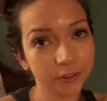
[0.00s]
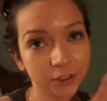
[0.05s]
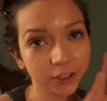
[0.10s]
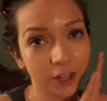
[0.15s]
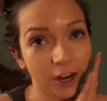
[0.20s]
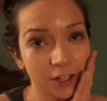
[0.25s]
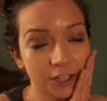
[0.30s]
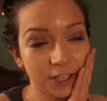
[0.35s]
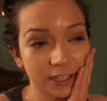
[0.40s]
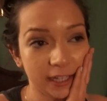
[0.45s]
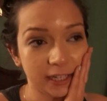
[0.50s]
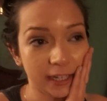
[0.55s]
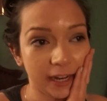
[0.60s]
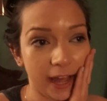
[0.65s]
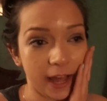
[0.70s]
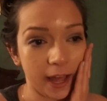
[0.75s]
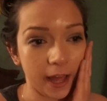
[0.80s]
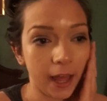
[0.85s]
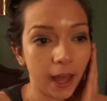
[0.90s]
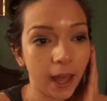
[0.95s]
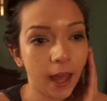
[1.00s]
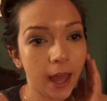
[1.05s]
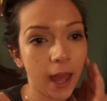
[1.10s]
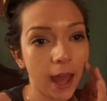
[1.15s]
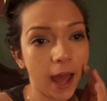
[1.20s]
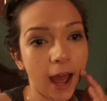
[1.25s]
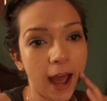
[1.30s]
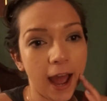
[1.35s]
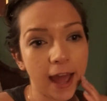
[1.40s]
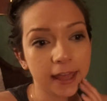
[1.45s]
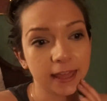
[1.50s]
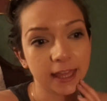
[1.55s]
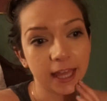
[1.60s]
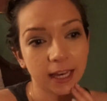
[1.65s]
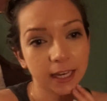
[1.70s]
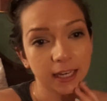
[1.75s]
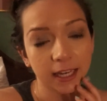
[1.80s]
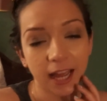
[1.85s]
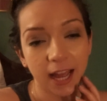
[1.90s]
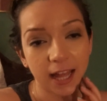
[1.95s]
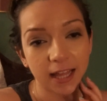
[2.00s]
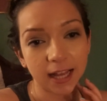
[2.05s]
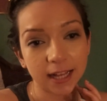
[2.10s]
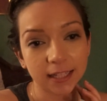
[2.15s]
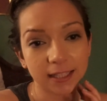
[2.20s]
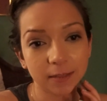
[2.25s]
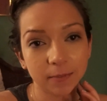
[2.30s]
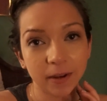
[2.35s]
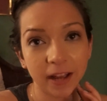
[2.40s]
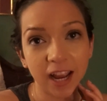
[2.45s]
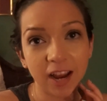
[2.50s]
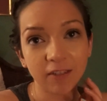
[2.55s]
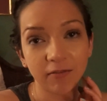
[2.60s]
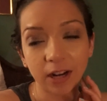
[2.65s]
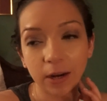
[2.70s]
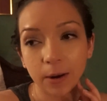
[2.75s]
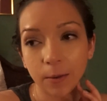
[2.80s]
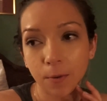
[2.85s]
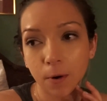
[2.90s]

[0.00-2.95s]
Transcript: chargers in there. And then yeah, that's about it really.